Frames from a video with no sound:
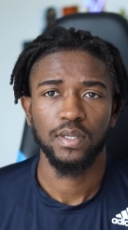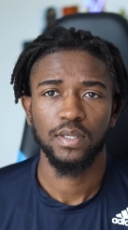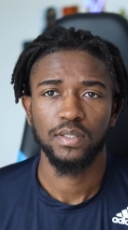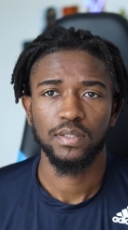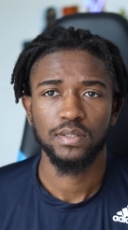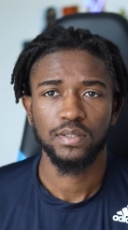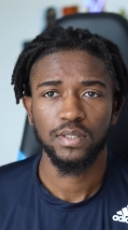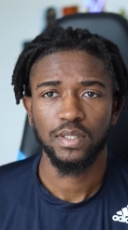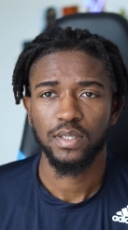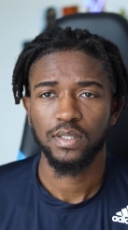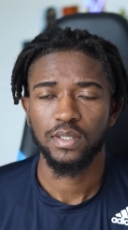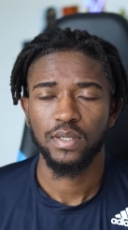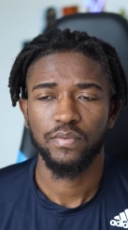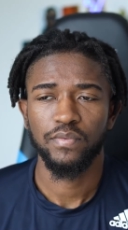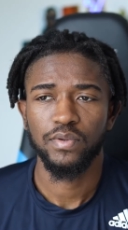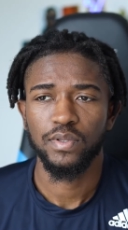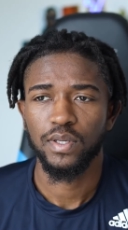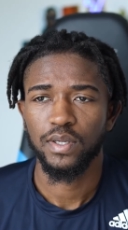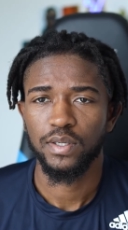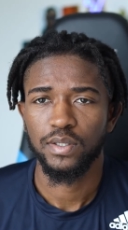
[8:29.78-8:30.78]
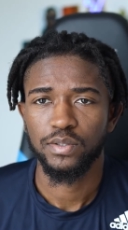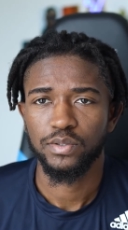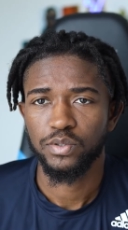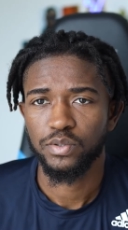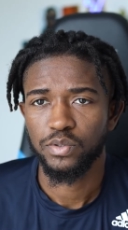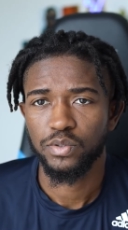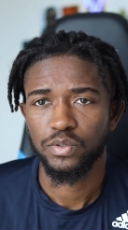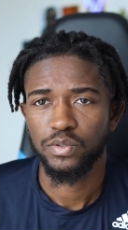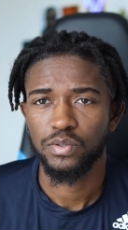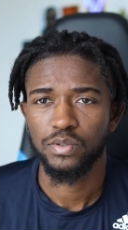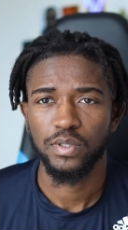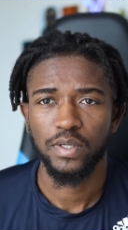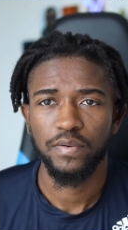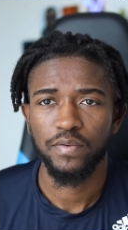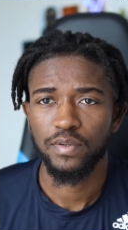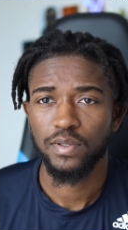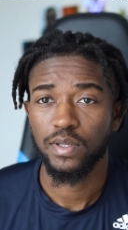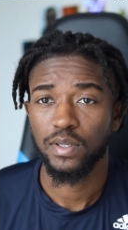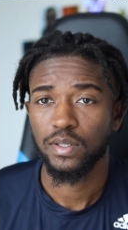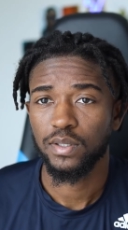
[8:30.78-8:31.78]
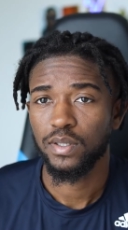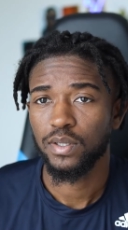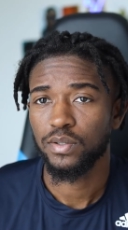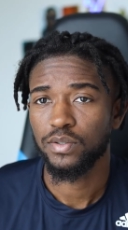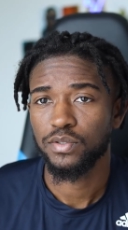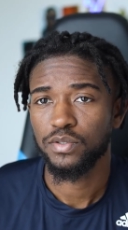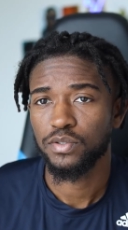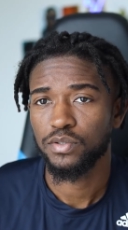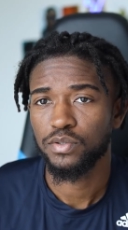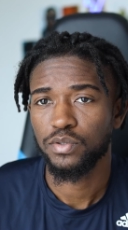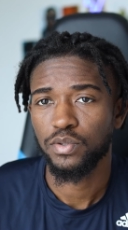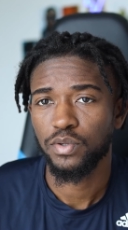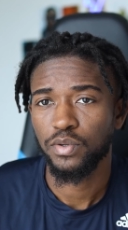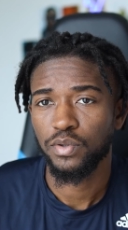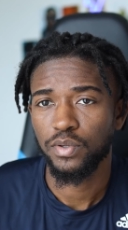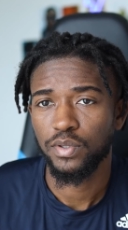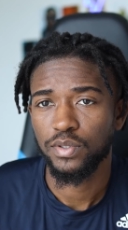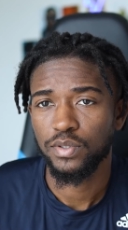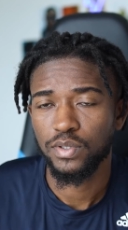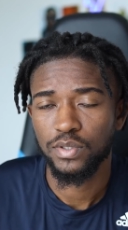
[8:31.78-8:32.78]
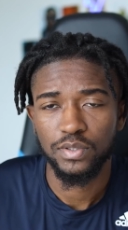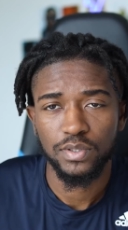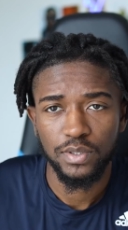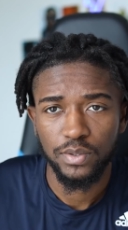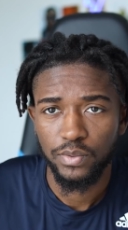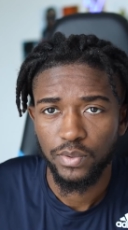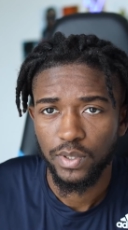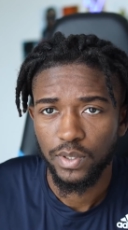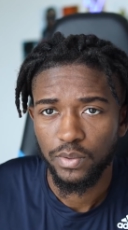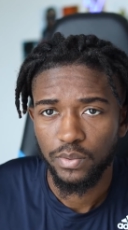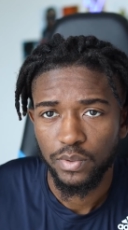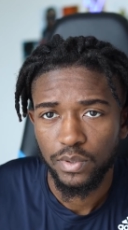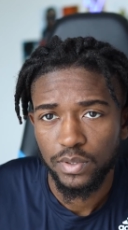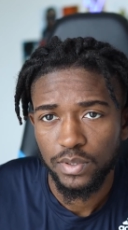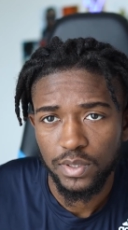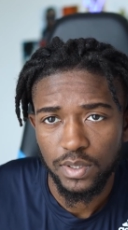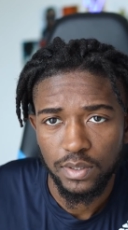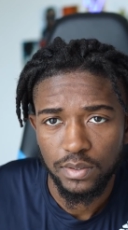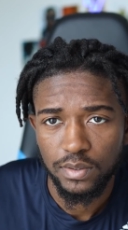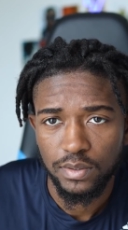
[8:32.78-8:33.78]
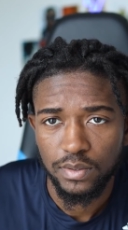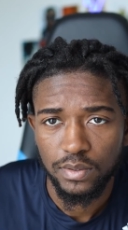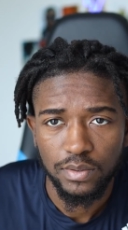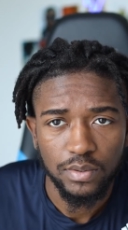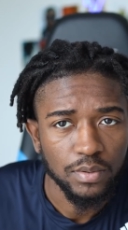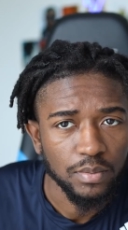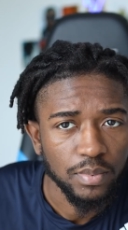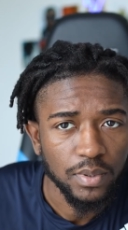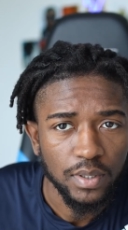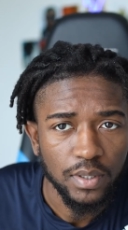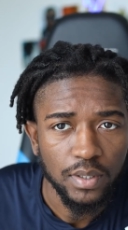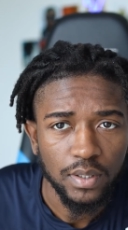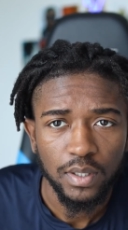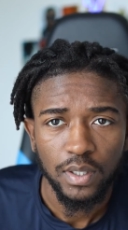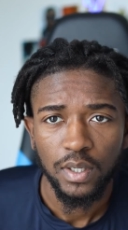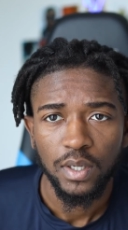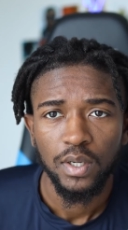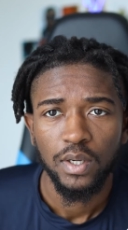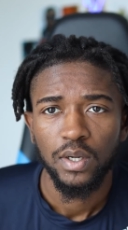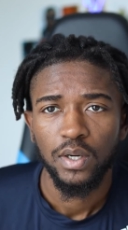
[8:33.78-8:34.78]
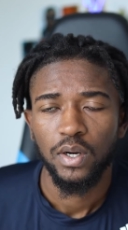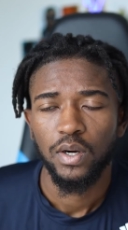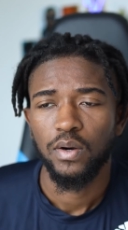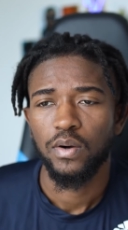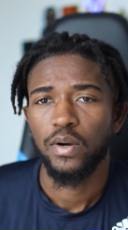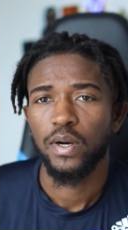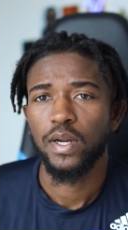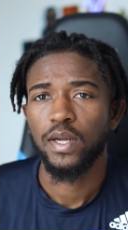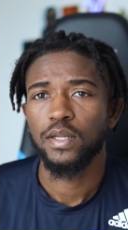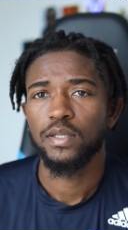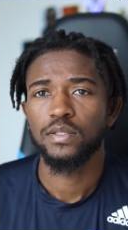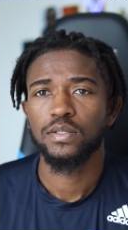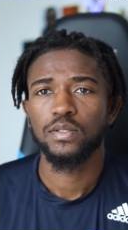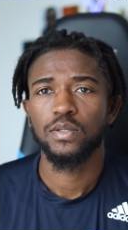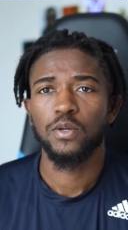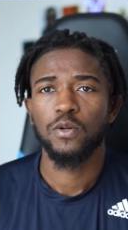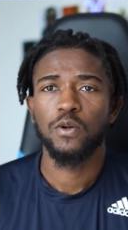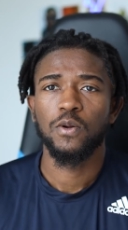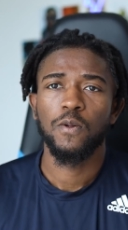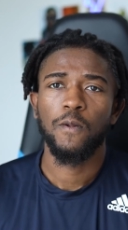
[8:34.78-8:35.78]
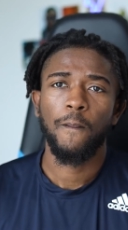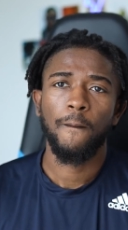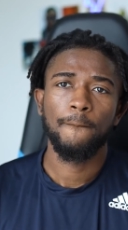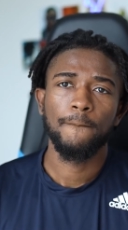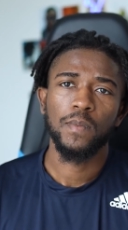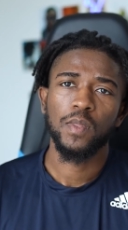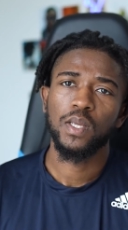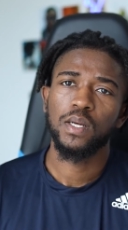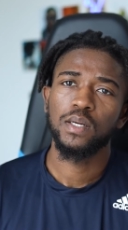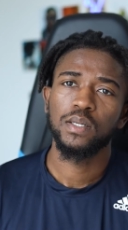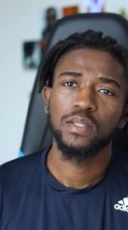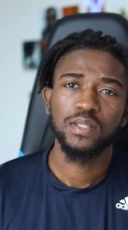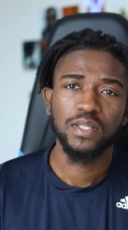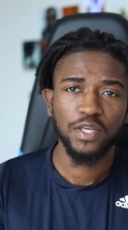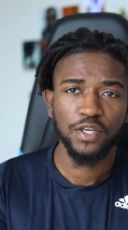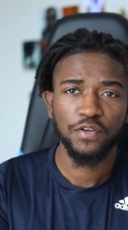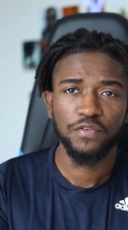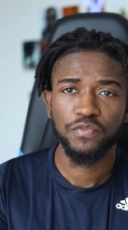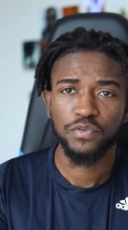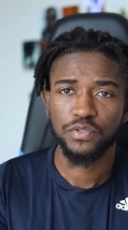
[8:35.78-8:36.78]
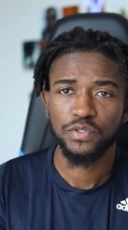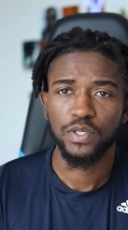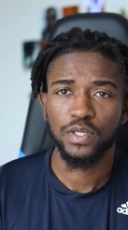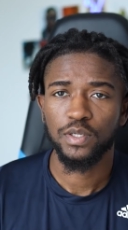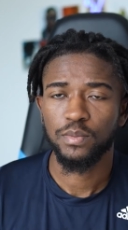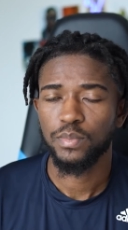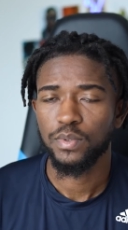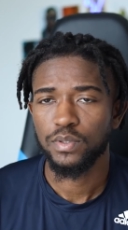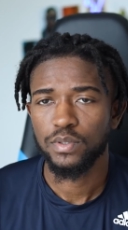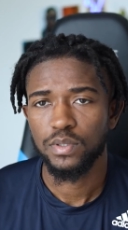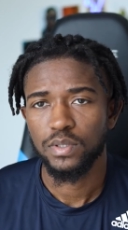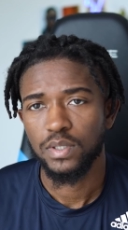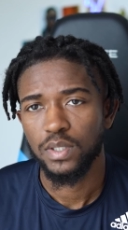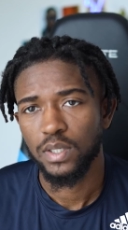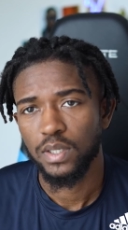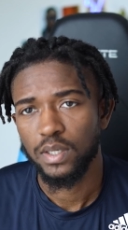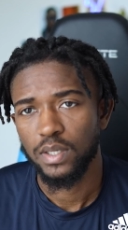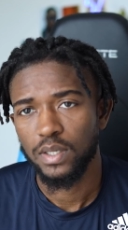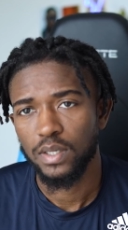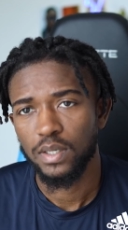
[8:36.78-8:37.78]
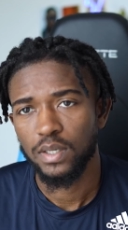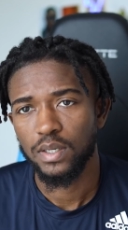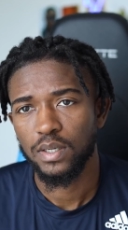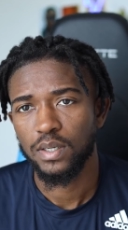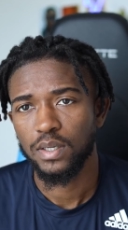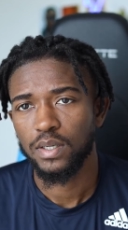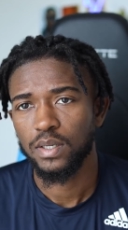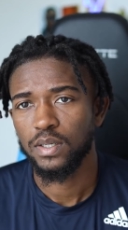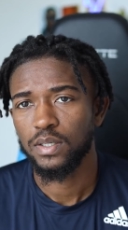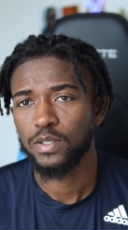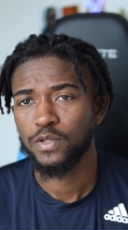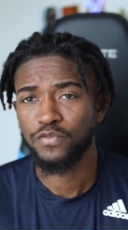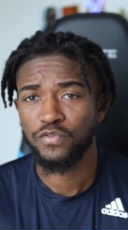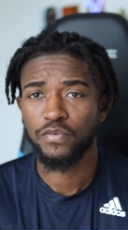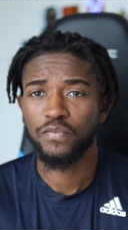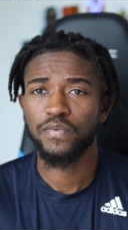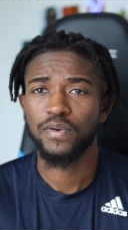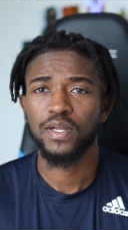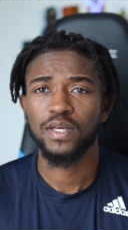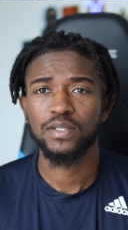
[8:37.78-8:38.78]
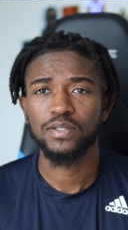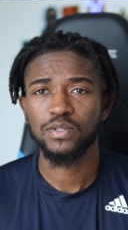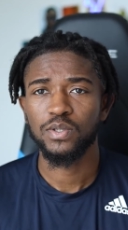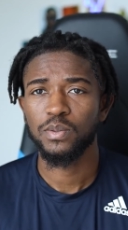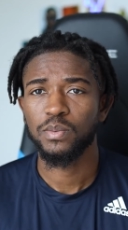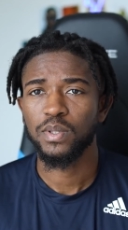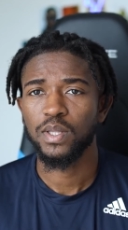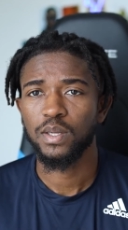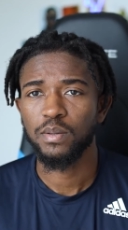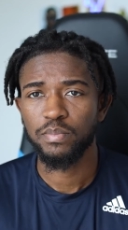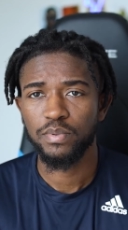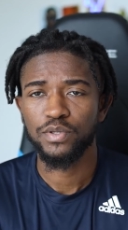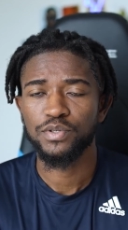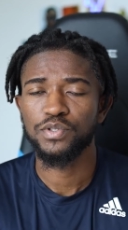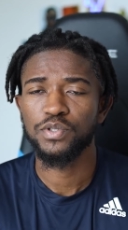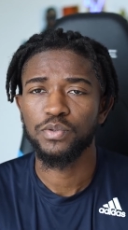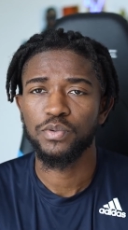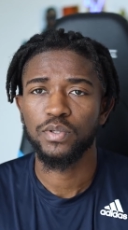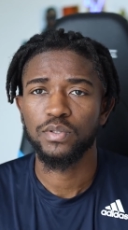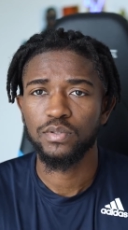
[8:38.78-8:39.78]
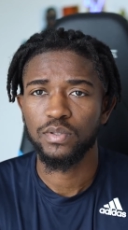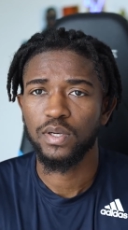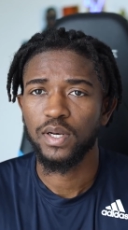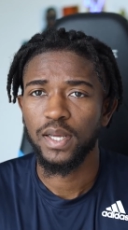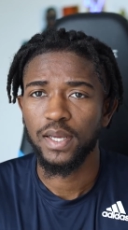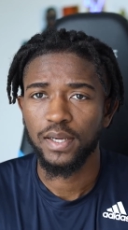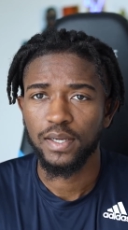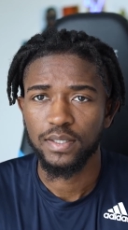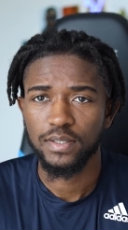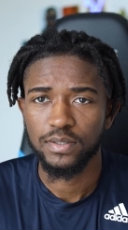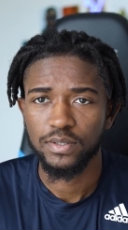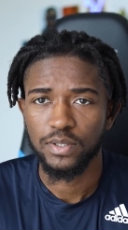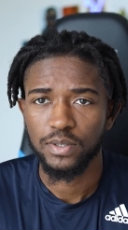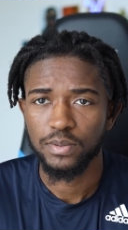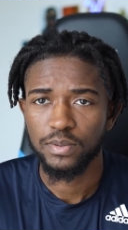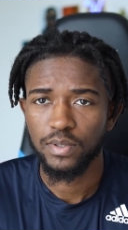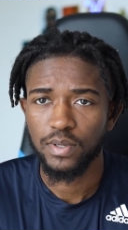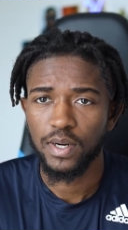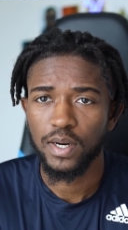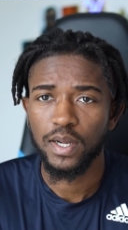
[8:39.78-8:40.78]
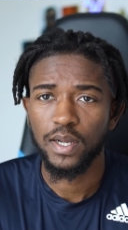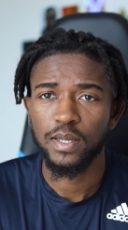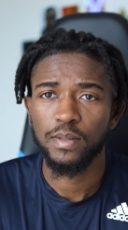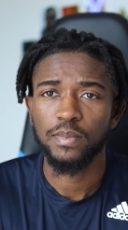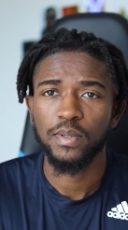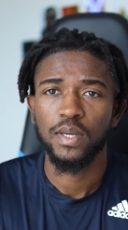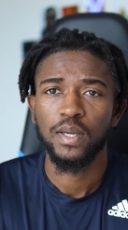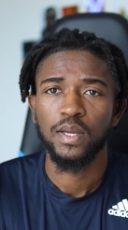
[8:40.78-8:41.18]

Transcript: set, everything is good, everything tells your story just the way you want it to be. Alright, so thank you for joining me today, and if you've learned something, please do also like and subscribe.